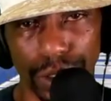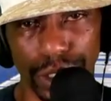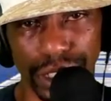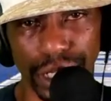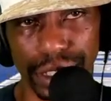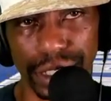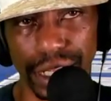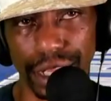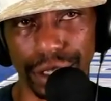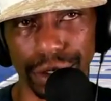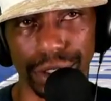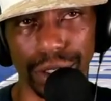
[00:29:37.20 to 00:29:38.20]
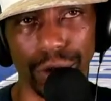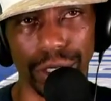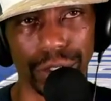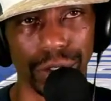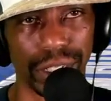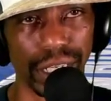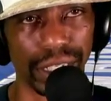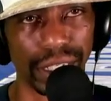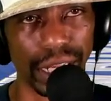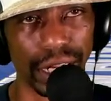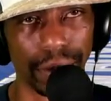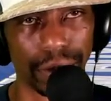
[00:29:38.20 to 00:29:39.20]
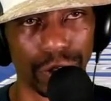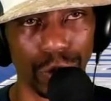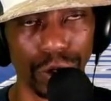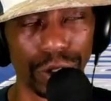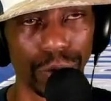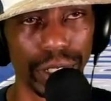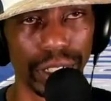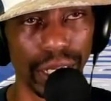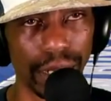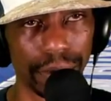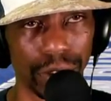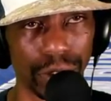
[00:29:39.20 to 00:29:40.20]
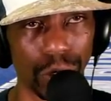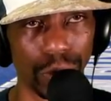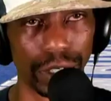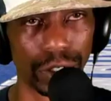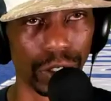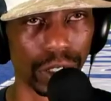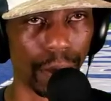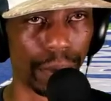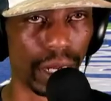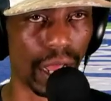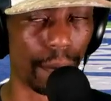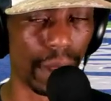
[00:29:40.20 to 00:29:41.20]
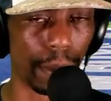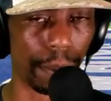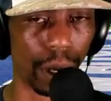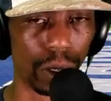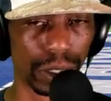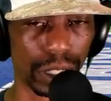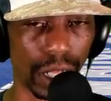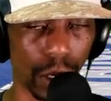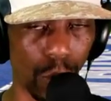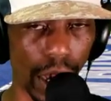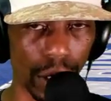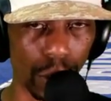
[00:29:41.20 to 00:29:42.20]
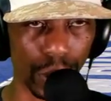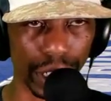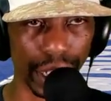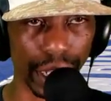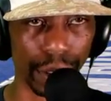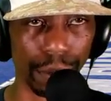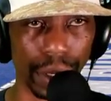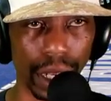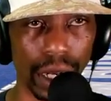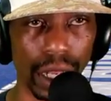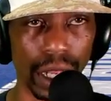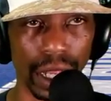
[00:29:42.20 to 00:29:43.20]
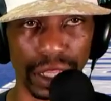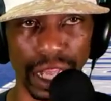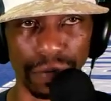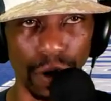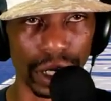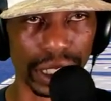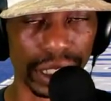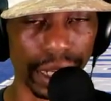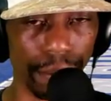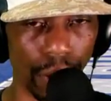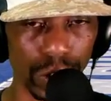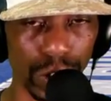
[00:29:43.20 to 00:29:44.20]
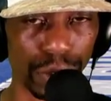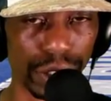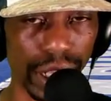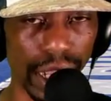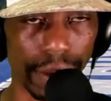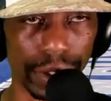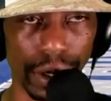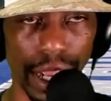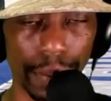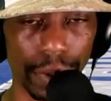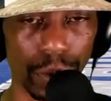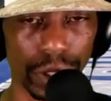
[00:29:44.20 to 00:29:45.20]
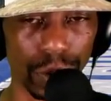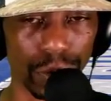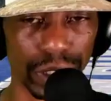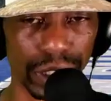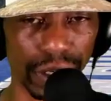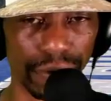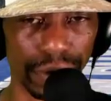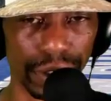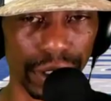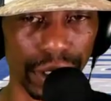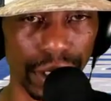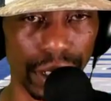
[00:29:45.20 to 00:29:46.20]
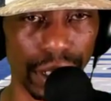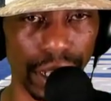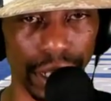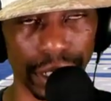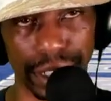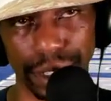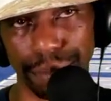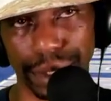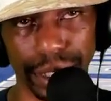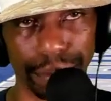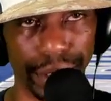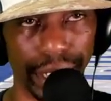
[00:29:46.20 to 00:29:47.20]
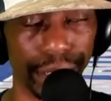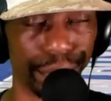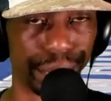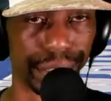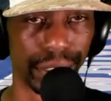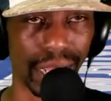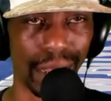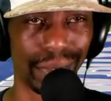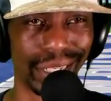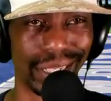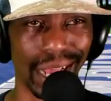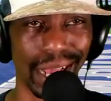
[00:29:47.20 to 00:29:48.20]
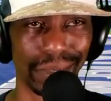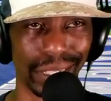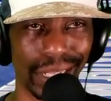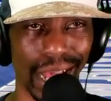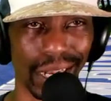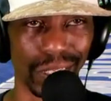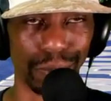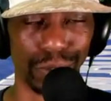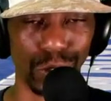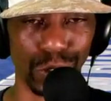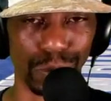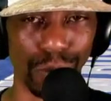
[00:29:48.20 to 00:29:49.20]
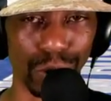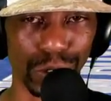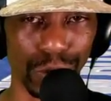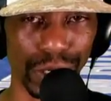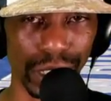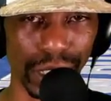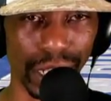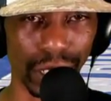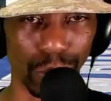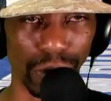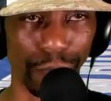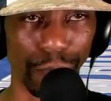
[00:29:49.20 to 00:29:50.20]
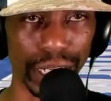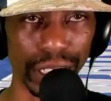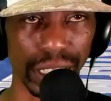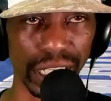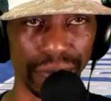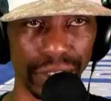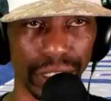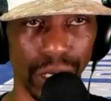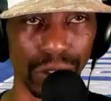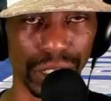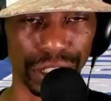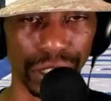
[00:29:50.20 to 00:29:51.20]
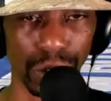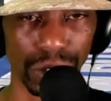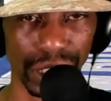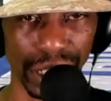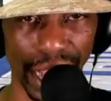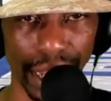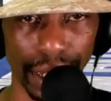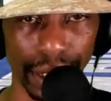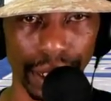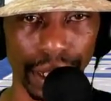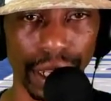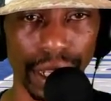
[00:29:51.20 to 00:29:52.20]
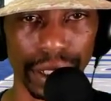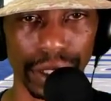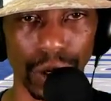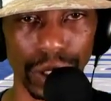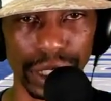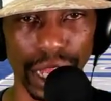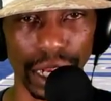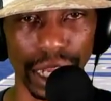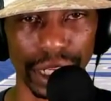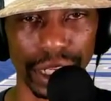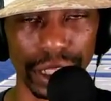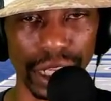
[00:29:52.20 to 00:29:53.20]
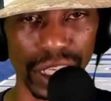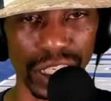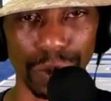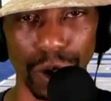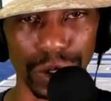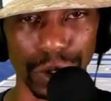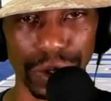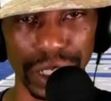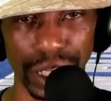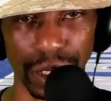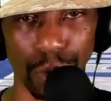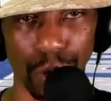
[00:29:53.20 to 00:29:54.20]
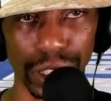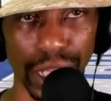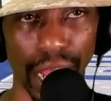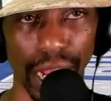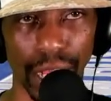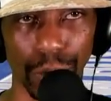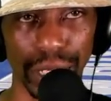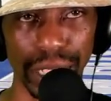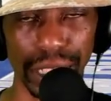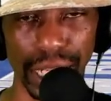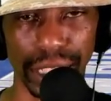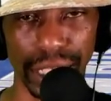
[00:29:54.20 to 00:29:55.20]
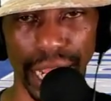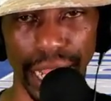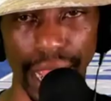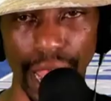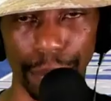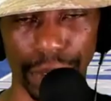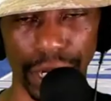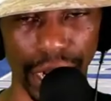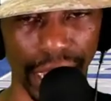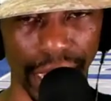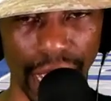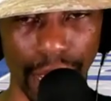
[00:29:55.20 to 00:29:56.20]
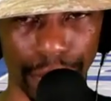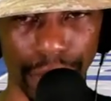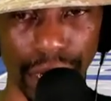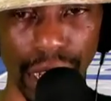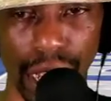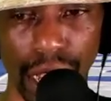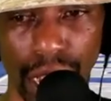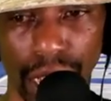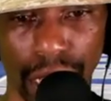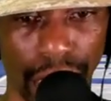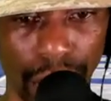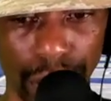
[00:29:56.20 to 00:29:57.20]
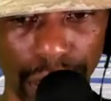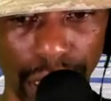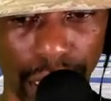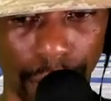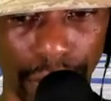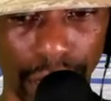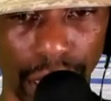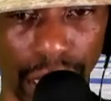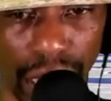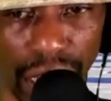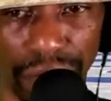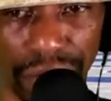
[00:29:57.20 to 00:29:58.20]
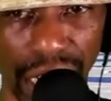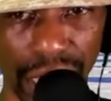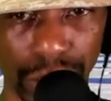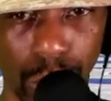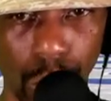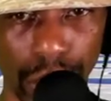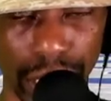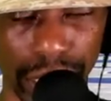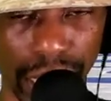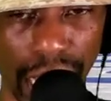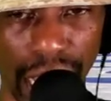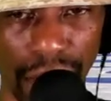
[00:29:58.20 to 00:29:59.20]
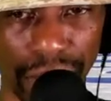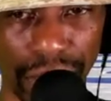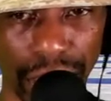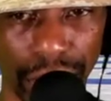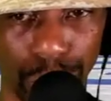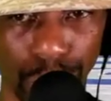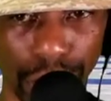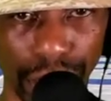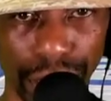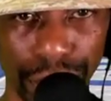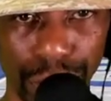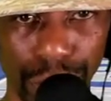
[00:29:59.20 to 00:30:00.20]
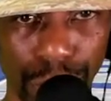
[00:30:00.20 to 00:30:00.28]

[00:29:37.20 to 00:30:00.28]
because they said there's no interest. They said it 2 or 3 times there's no interest. I mean, I may post, like, why don't we get him? But they've already said multiple times they're happy with the receivers. It could be, but how many times does Dallas do smoke screens lately with freaking Stephen Jones? He shows his hand. So it's not like he does smoke screens anymore. It's kind of like when he says it ain't happening, it ain't happening. Hell yeah. Well, I mean, if Josh Gordon is not having any drug issues